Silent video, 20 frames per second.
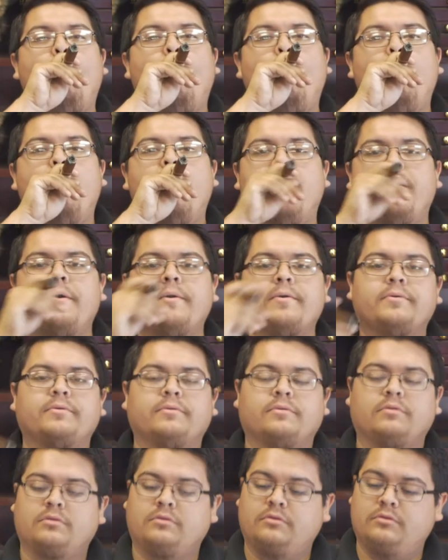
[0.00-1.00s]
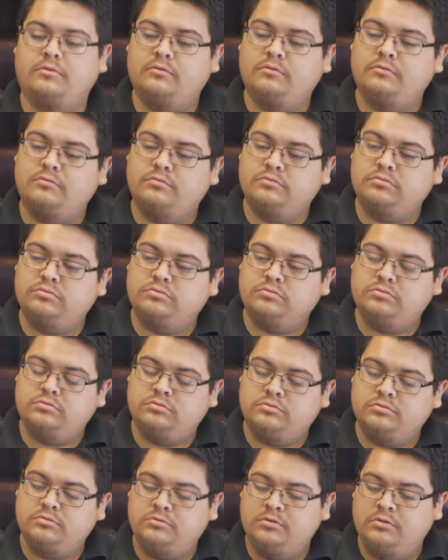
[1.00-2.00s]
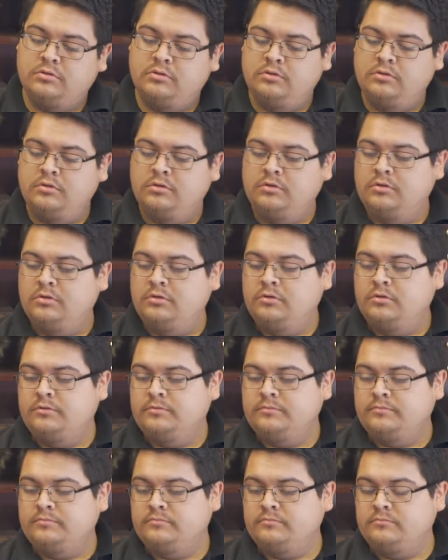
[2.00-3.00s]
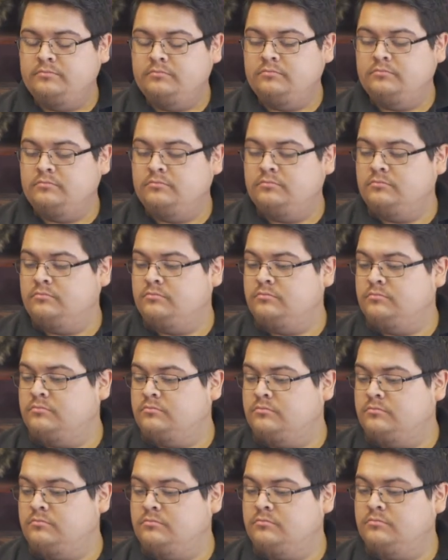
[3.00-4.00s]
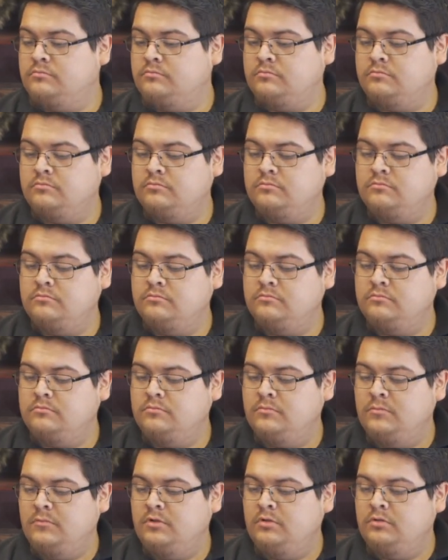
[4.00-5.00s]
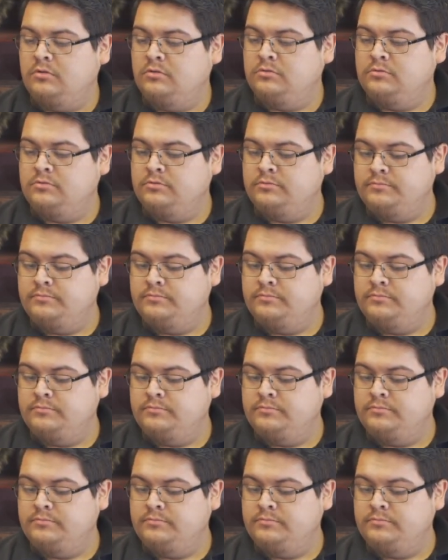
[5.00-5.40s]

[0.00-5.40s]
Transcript: [no speech]